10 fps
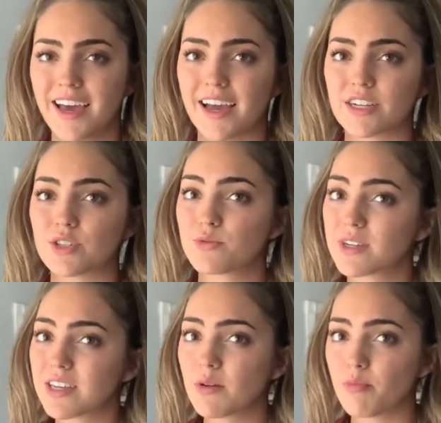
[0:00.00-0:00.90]
And it's
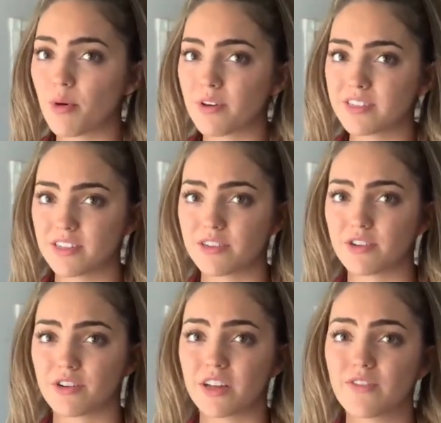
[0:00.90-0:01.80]
really important to
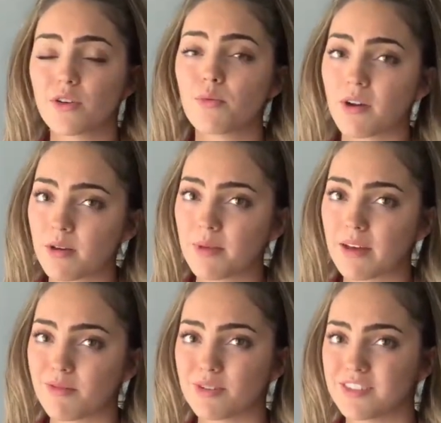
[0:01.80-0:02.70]
learn if you want to be
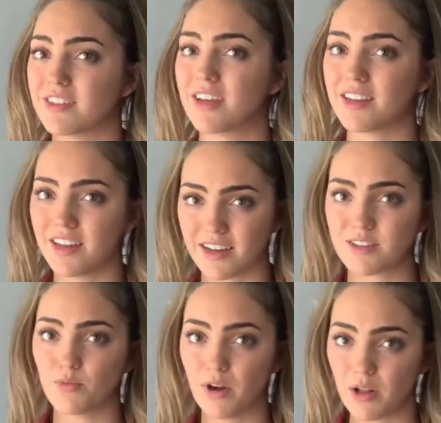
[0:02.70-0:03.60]
able to connect
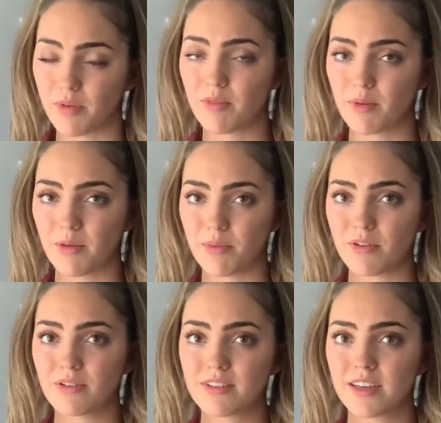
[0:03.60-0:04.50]
well with
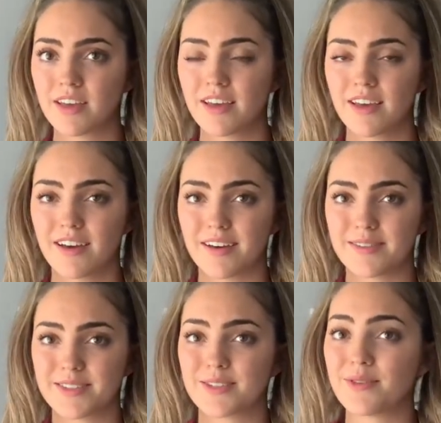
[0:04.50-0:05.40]
people.
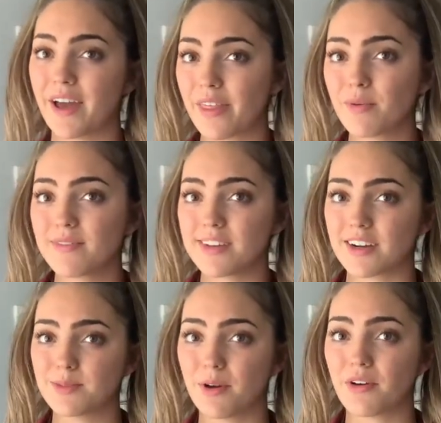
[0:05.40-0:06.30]
So now that we've
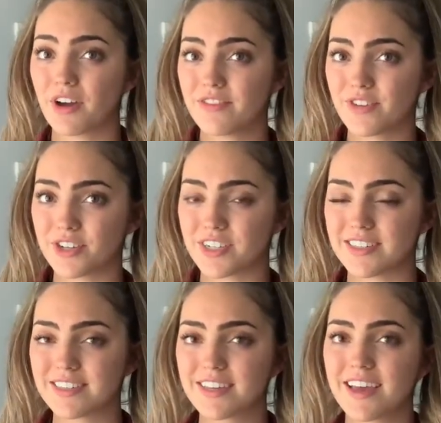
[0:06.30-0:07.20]
talked about
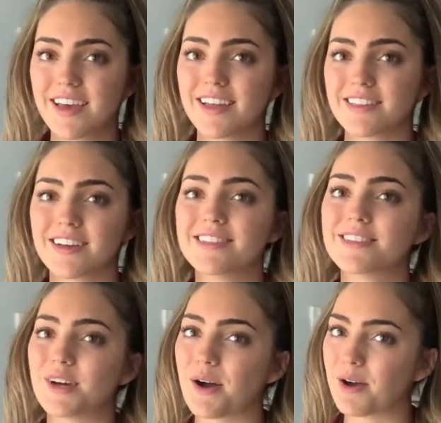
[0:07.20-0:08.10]
convergence, let's
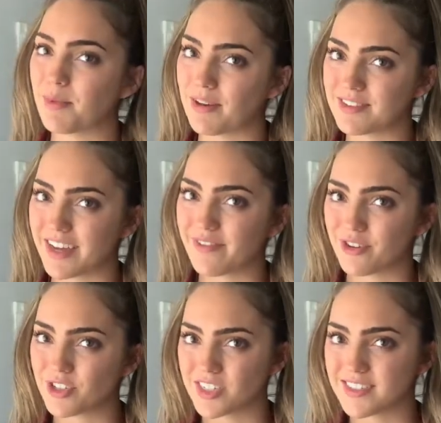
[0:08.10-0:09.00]
talk about
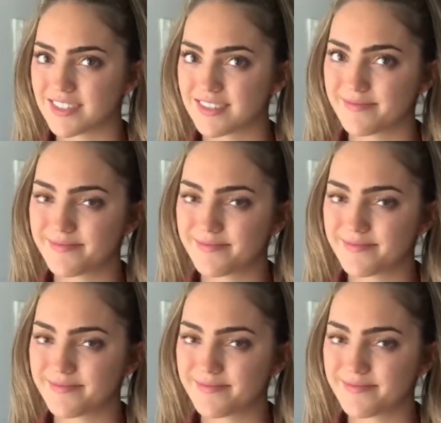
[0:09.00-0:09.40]
divergence.